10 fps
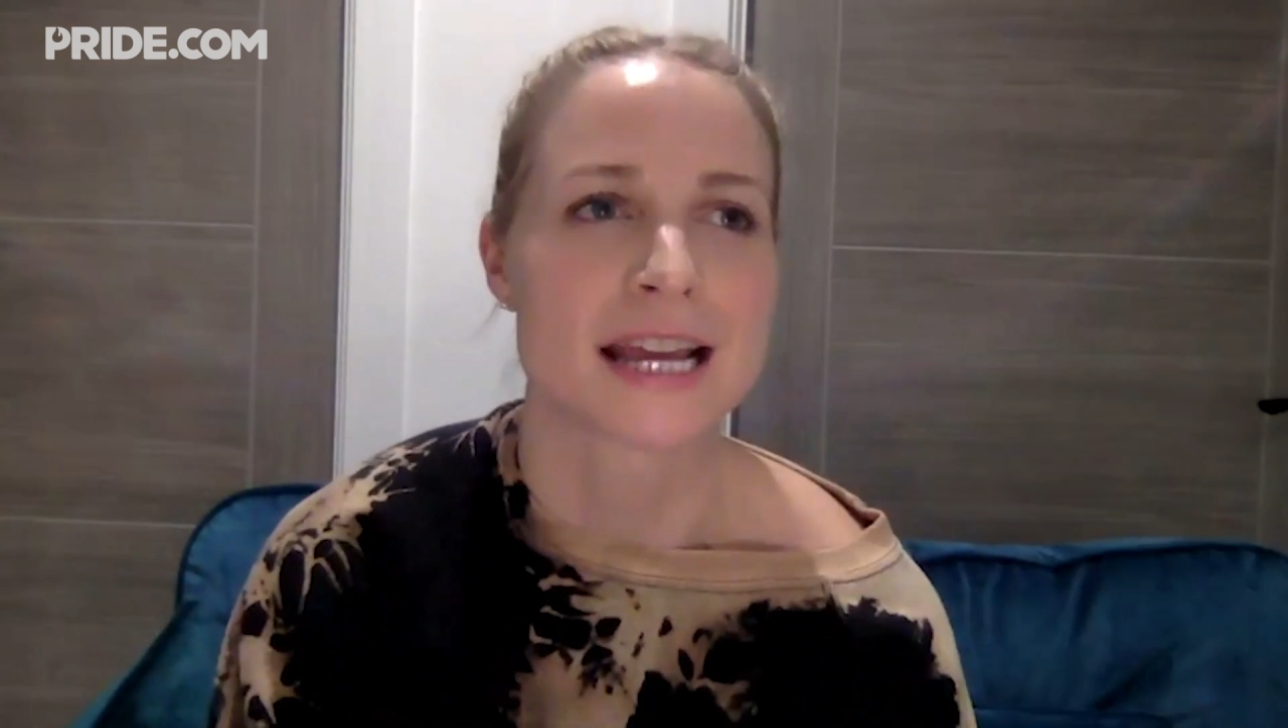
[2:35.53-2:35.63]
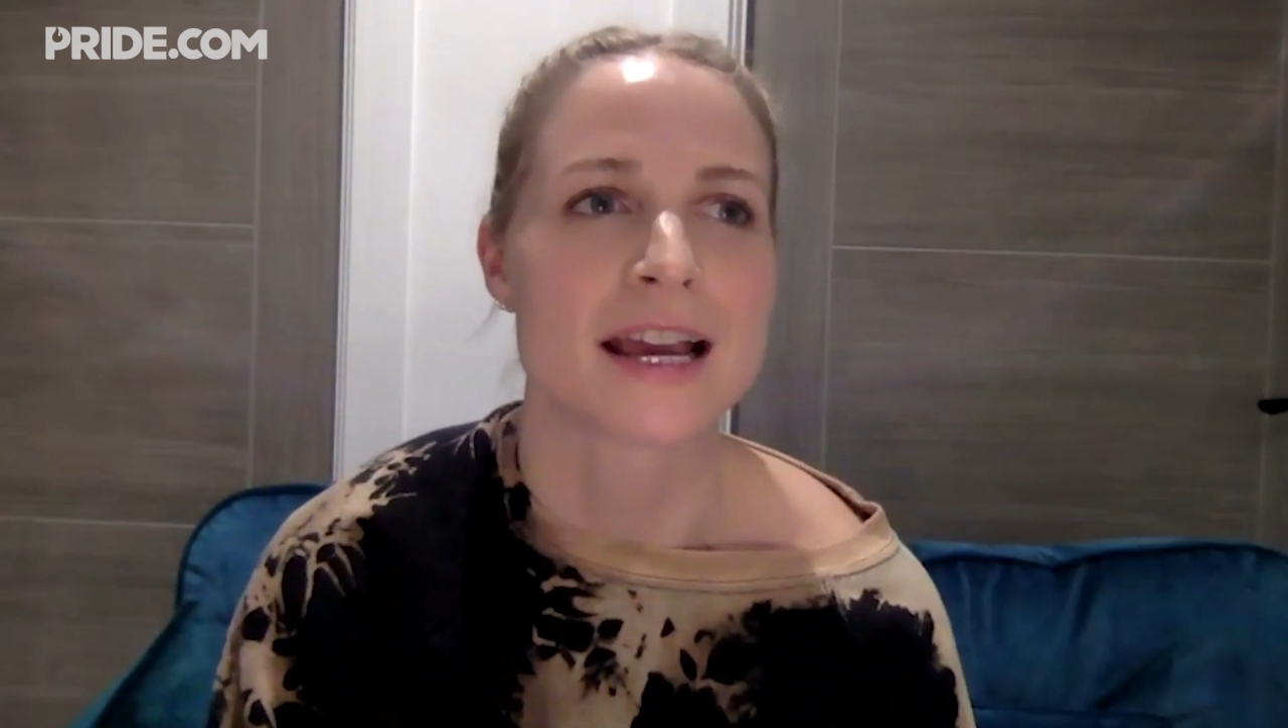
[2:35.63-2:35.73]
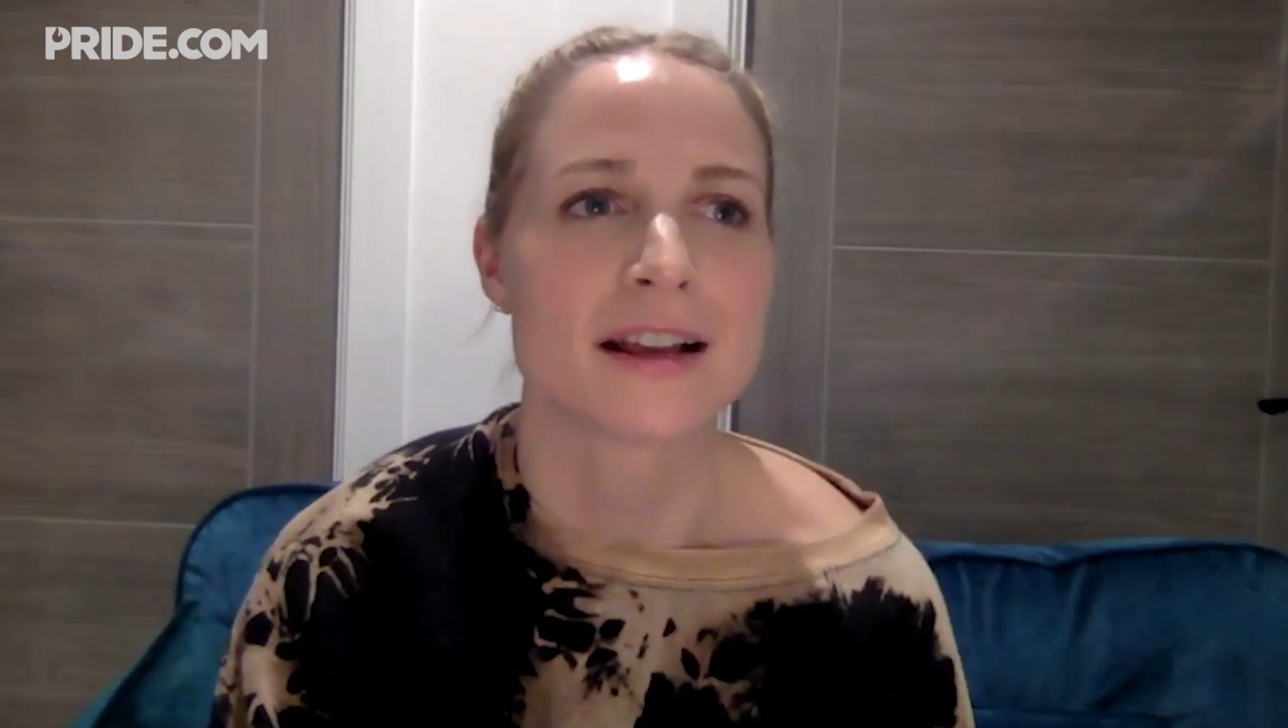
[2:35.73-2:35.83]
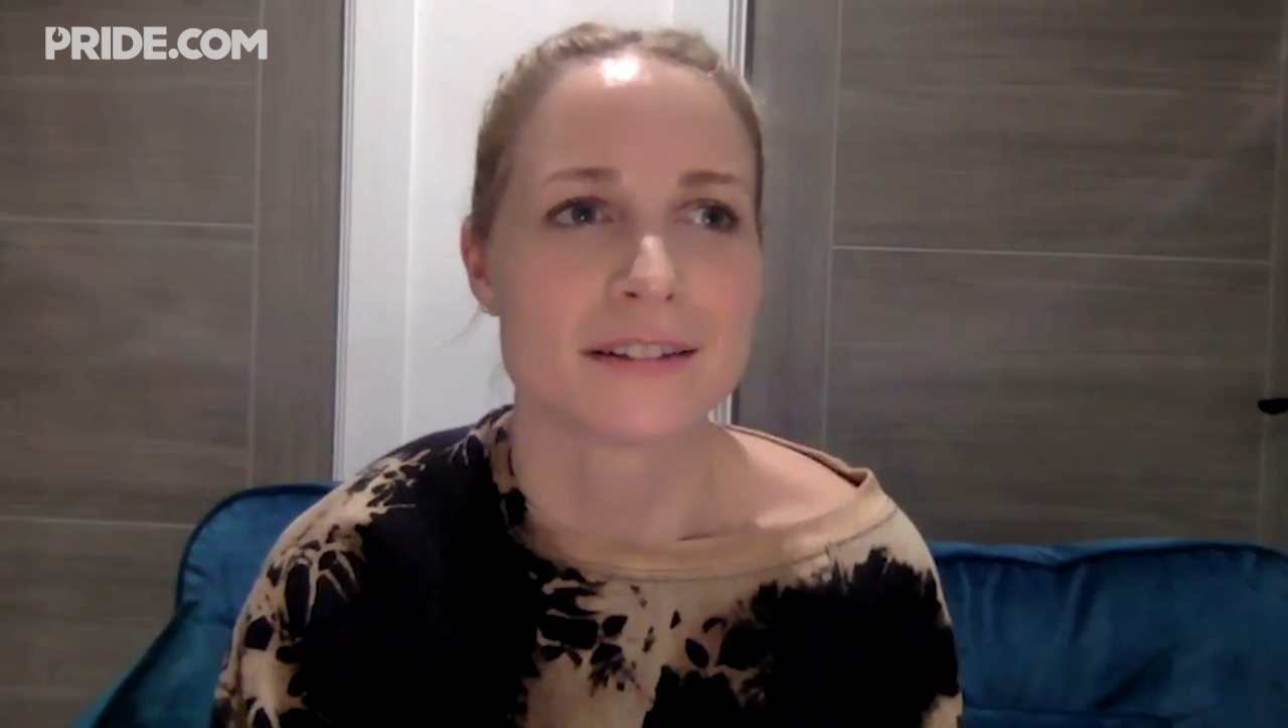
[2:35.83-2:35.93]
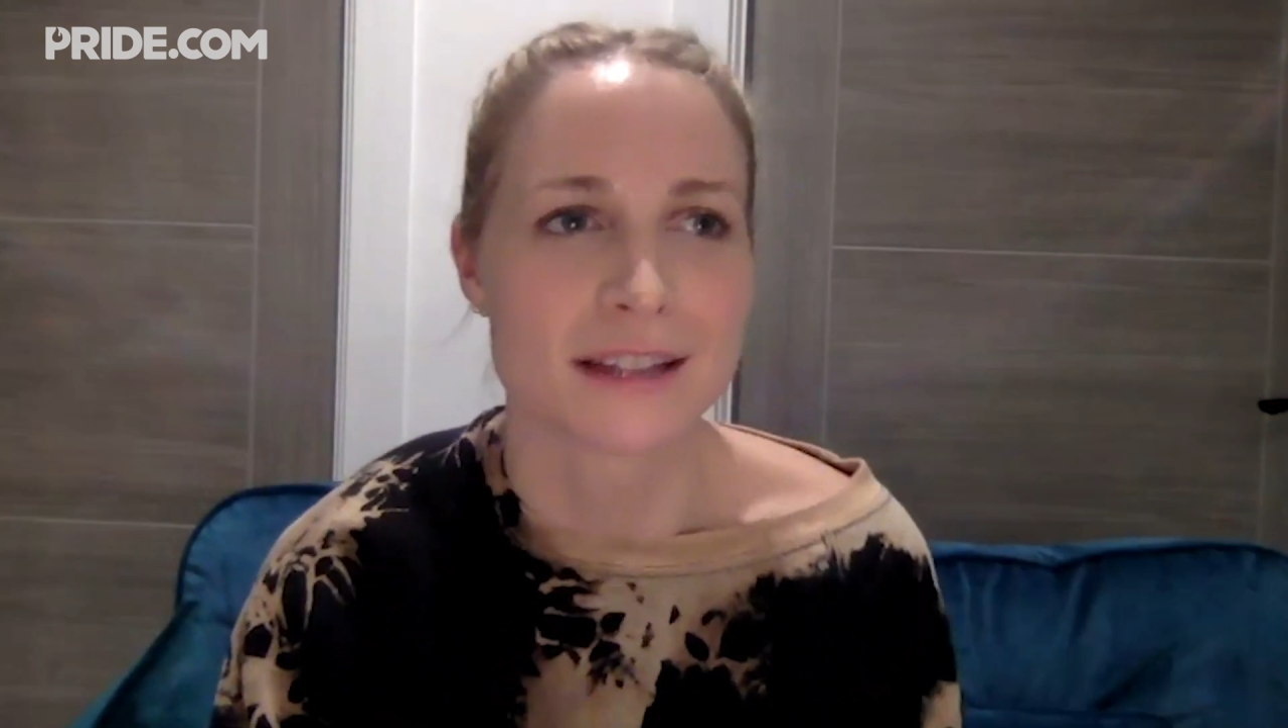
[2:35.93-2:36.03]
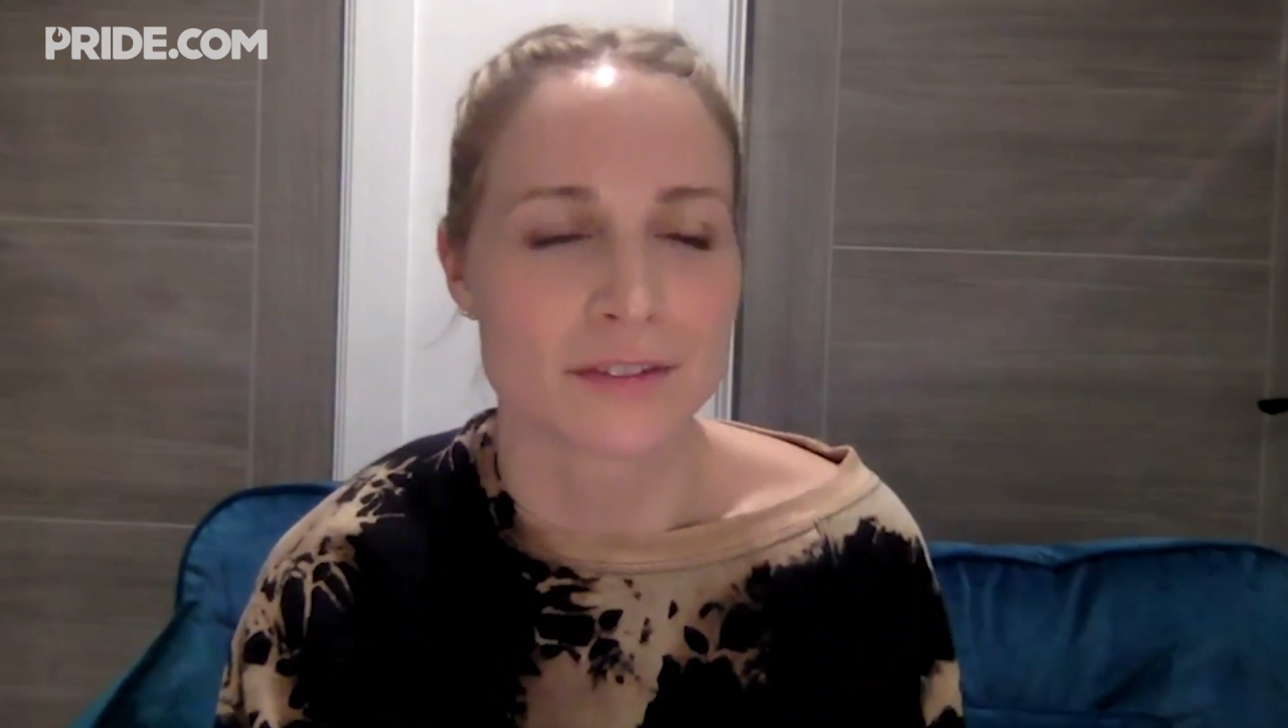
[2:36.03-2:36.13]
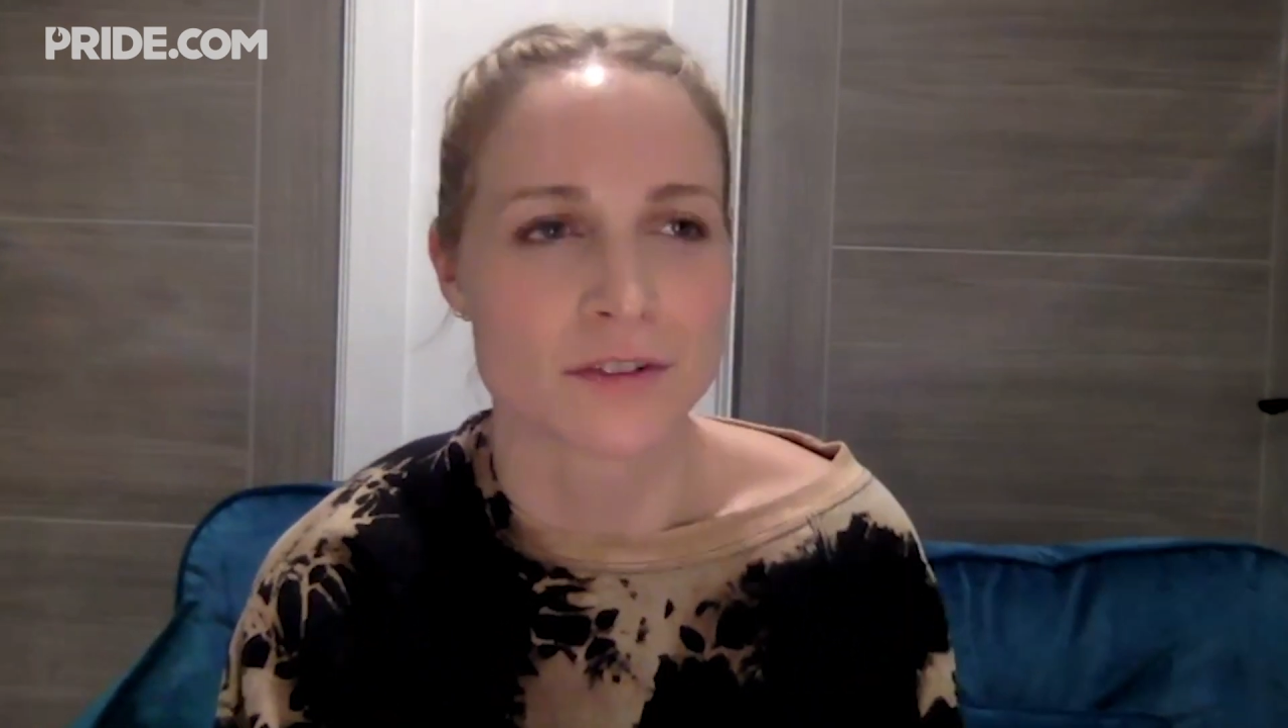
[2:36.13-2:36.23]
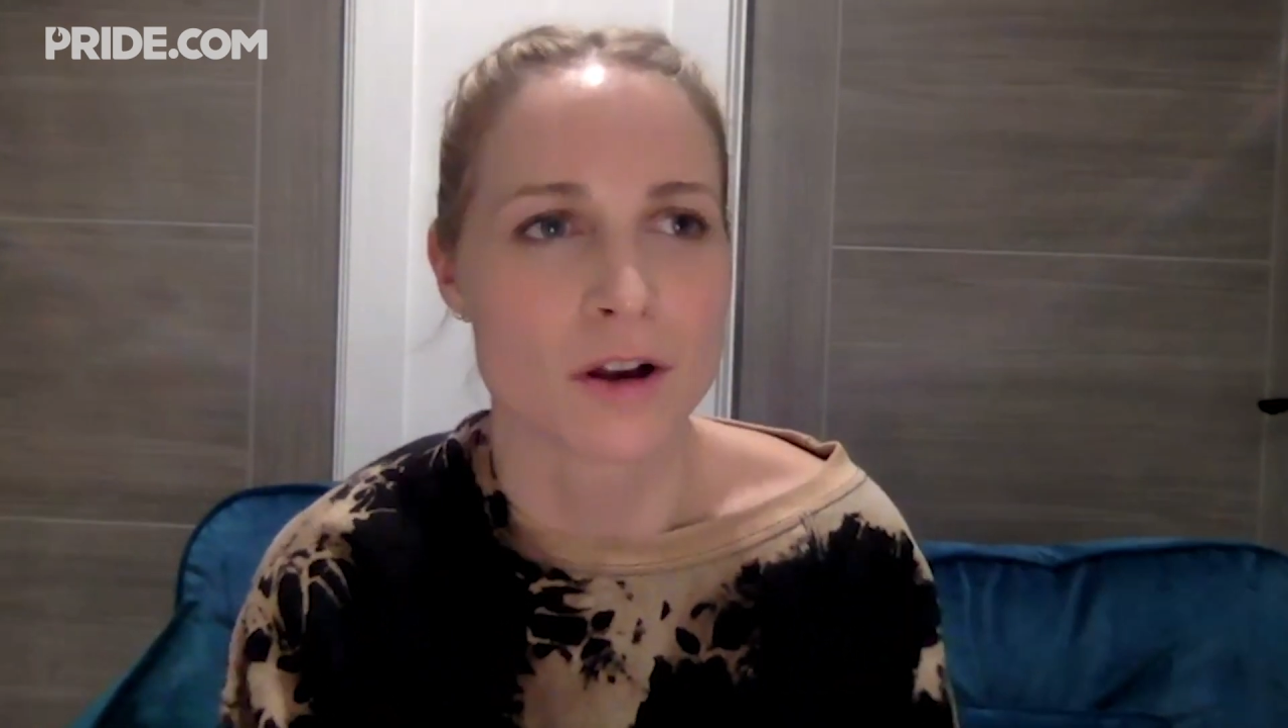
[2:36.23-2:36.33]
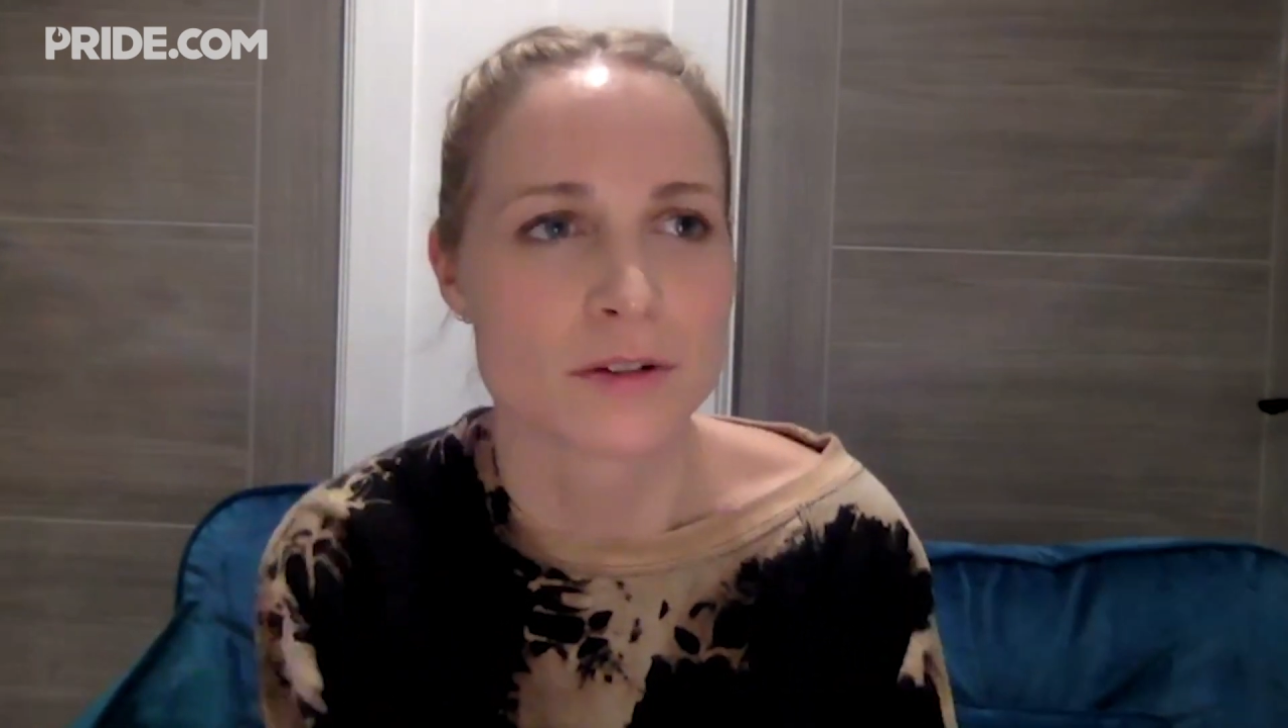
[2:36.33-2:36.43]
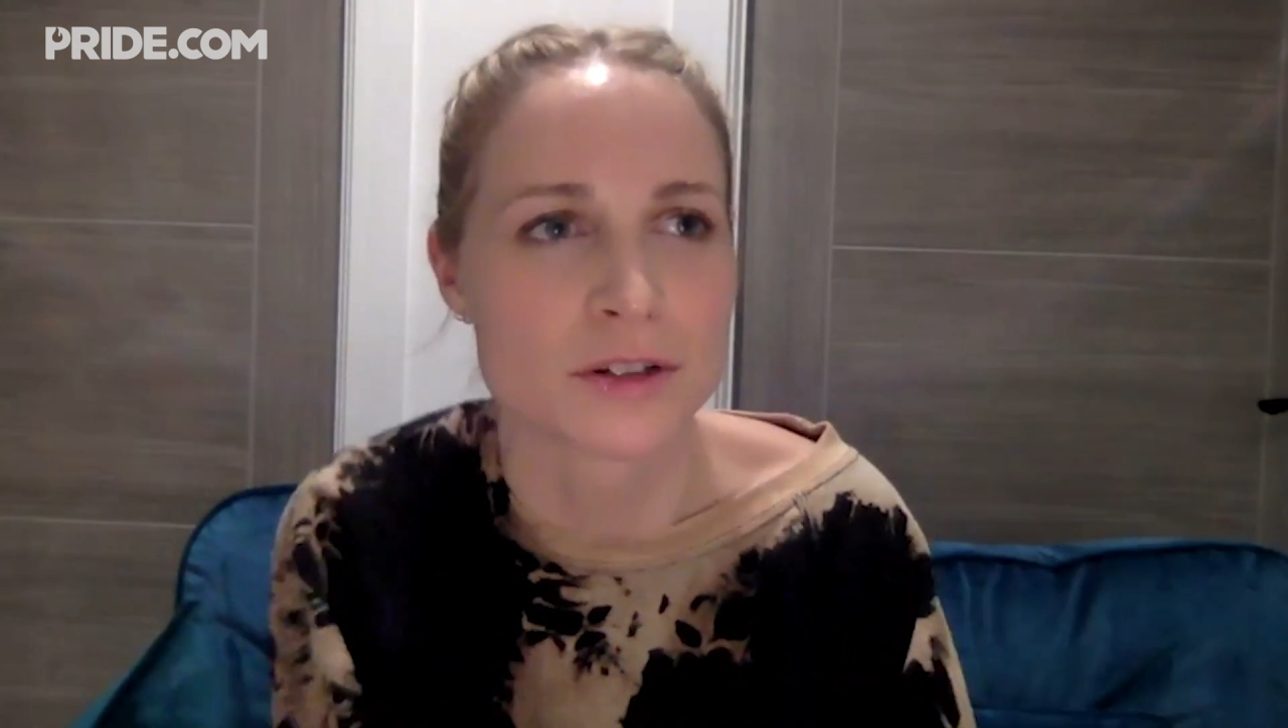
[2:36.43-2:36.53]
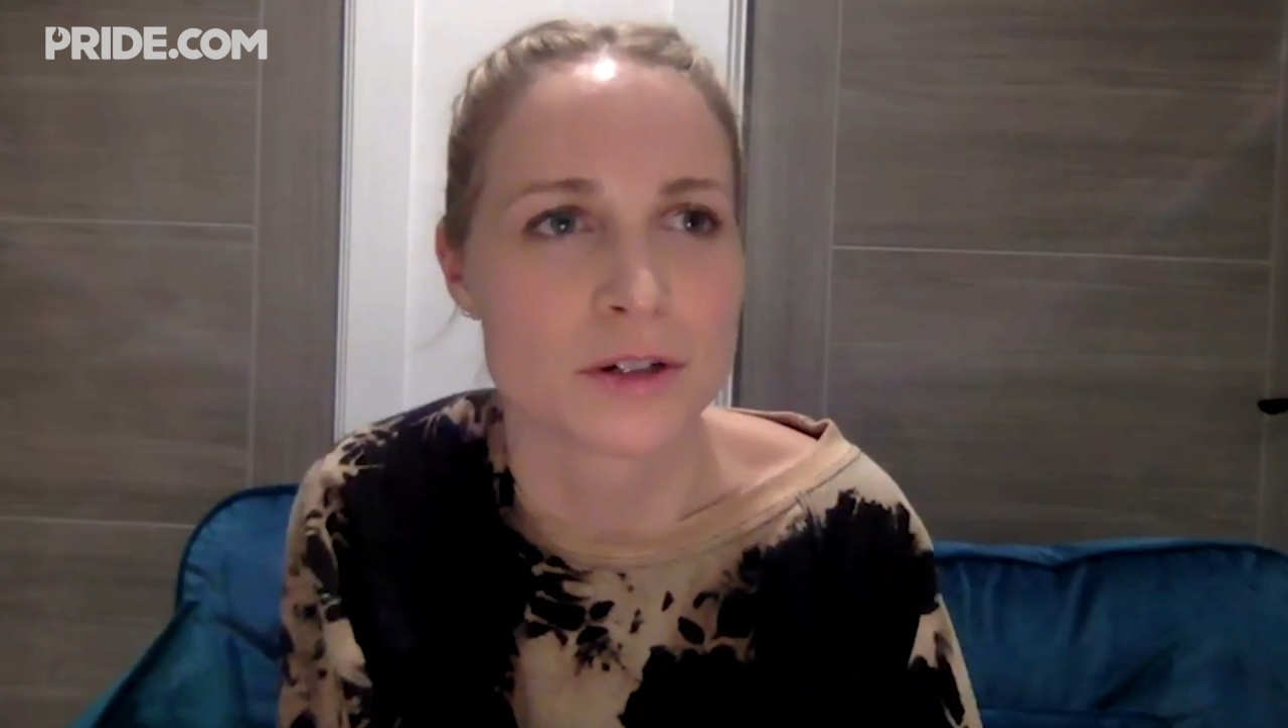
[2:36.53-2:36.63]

tale that follows